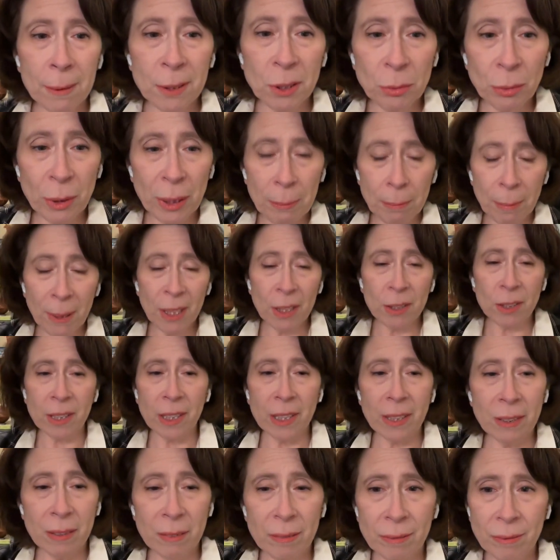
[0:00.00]
to rebuild
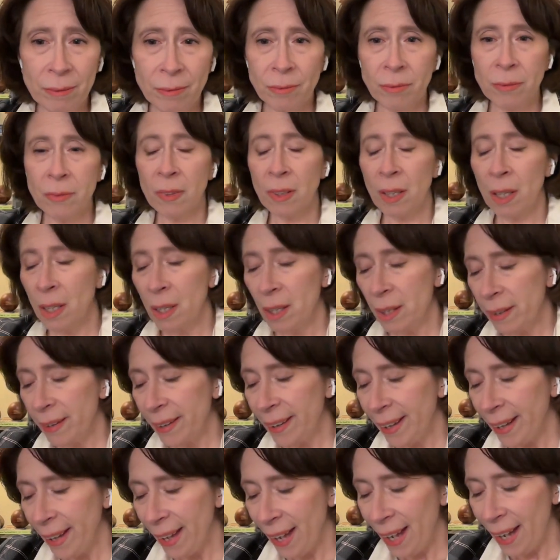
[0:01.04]
it.
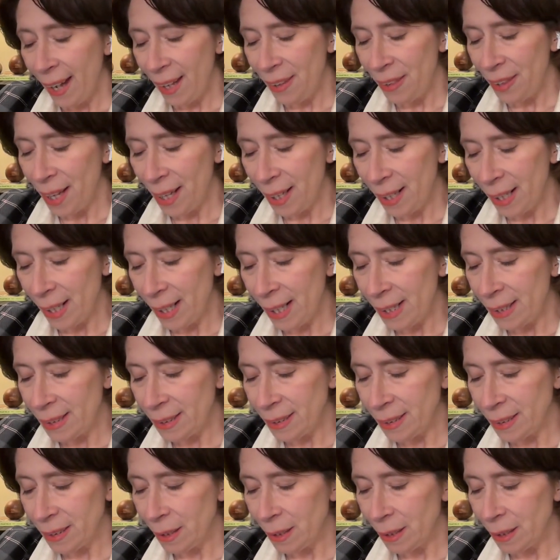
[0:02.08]
And that is,